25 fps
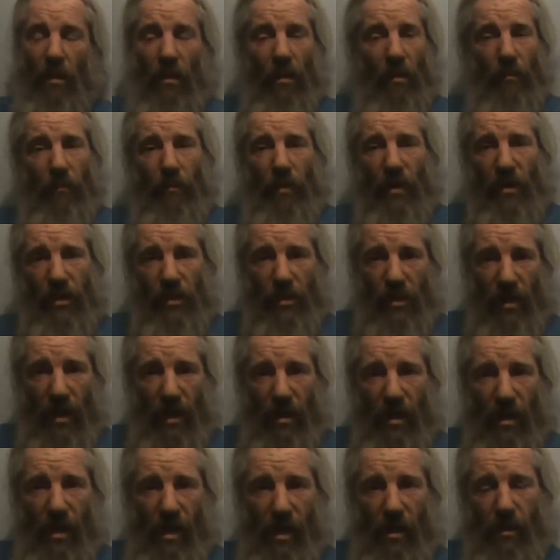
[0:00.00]
Big
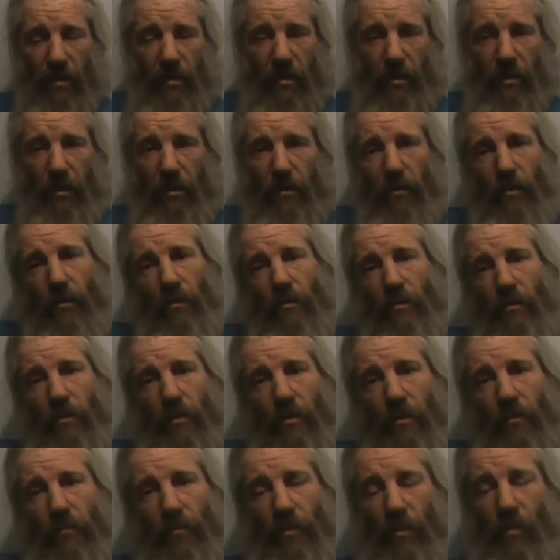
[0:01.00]
shout out to
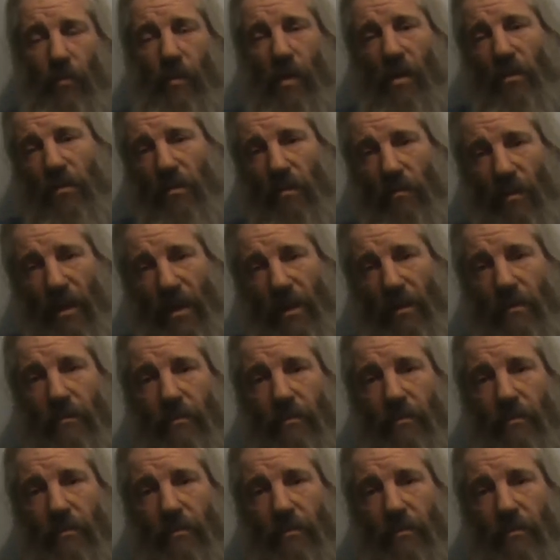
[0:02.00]
Brewmaster Ben,